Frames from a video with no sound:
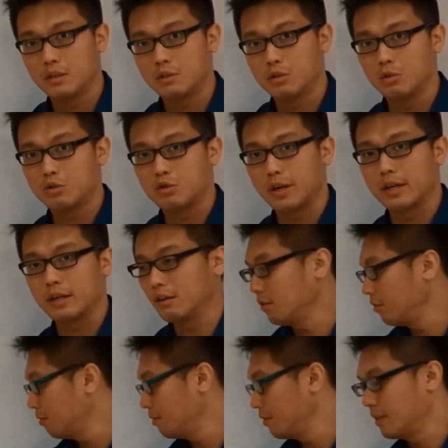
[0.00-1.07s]
to
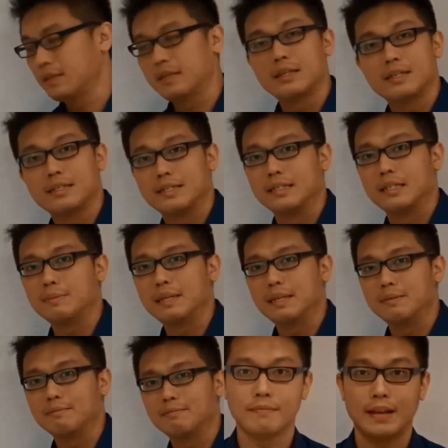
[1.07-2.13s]
triangle CDB.